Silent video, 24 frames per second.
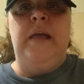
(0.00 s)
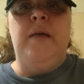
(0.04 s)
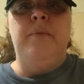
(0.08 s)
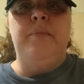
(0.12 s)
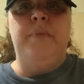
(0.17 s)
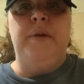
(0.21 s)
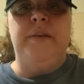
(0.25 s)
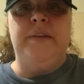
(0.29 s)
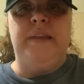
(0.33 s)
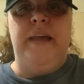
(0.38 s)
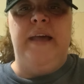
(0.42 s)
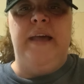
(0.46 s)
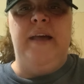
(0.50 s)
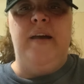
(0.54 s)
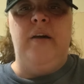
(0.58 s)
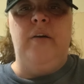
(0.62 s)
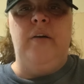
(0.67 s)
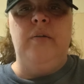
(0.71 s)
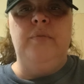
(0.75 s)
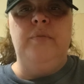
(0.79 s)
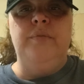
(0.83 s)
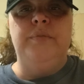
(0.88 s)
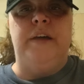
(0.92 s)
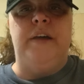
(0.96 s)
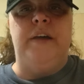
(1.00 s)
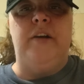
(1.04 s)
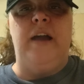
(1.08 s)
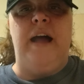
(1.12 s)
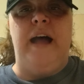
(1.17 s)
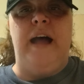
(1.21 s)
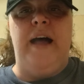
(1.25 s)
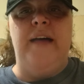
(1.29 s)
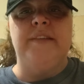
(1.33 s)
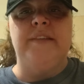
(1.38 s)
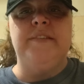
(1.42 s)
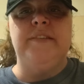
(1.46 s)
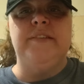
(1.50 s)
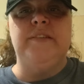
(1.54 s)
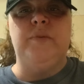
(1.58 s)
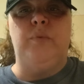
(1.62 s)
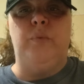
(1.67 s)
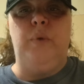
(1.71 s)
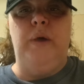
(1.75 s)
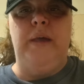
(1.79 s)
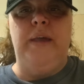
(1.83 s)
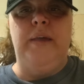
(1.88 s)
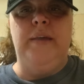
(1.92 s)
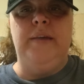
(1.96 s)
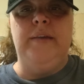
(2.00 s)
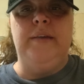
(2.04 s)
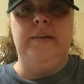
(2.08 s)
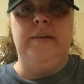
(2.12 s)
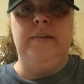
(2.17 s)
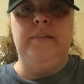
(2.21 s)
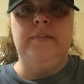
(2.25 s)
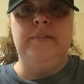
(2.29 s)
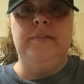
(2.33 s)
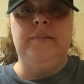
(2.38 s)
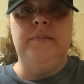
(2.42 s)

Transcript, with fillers: But now that our eyes is awake